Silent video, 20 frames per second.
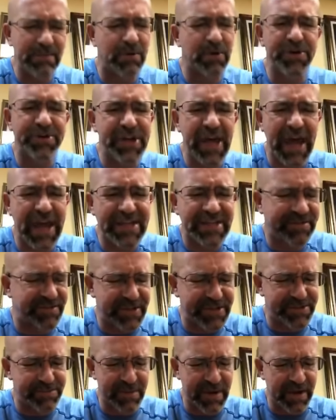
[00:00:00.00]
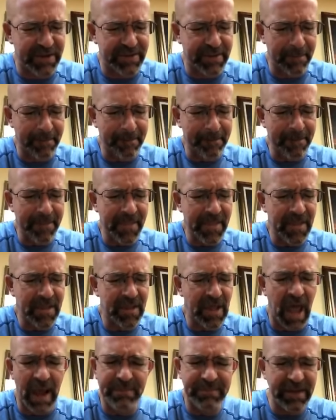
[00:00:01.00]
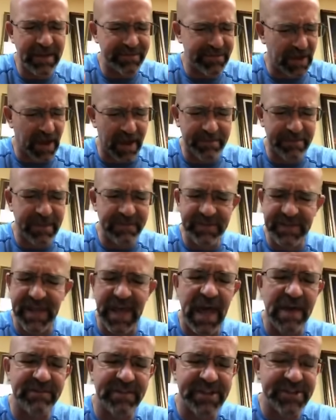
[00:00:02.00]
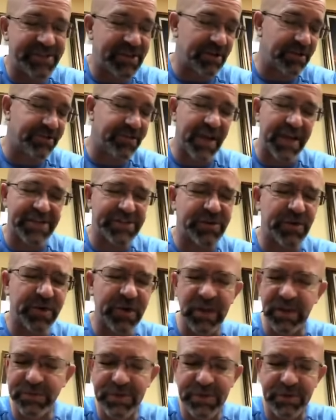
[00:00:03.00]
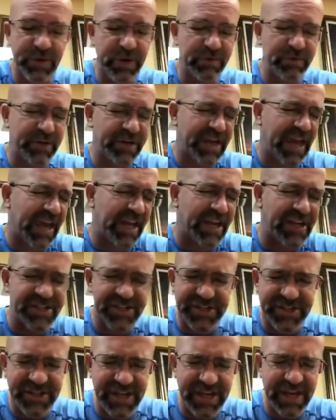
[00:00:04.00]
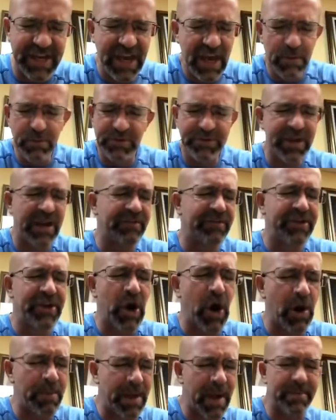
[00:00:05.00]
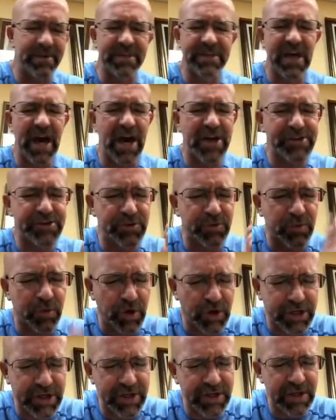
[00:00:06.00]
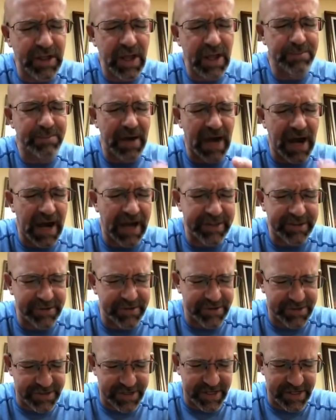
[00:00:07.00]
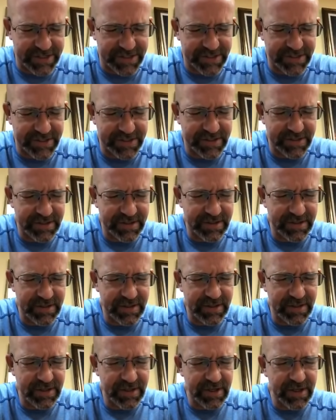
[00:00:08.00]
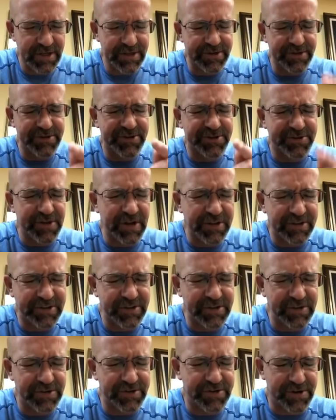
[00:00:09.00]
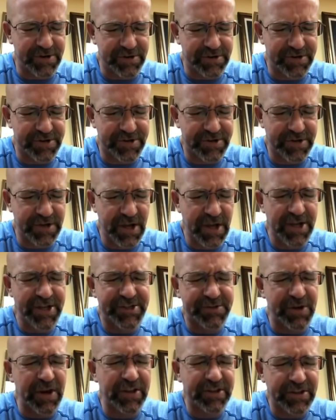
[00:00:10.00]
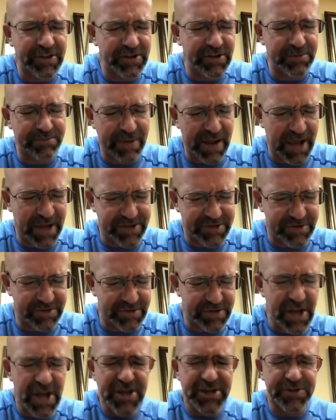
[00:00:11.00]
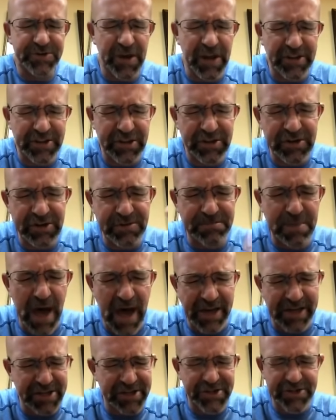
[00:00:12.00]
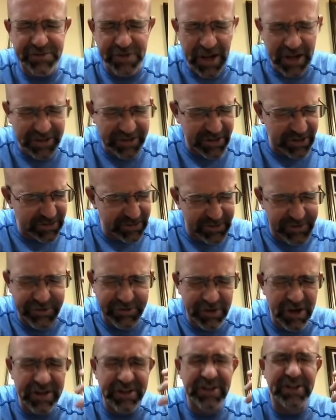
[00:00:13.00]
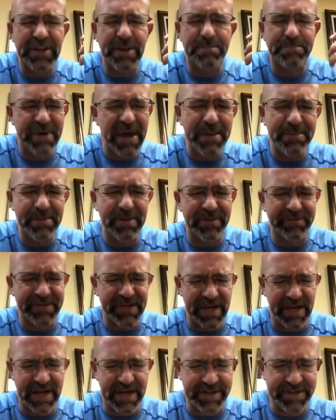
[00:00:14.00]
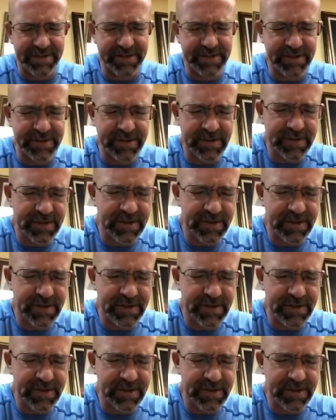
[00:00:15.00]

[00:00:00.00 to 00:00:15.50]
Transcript: have 8 more days of this month. I believe in the heavenlies there are things going on that we cannot see, we'll never know about, but God, you're working behind those scenes. So strengthen your church, strengthen your pastors, strengthen your body, strengthen the people of God.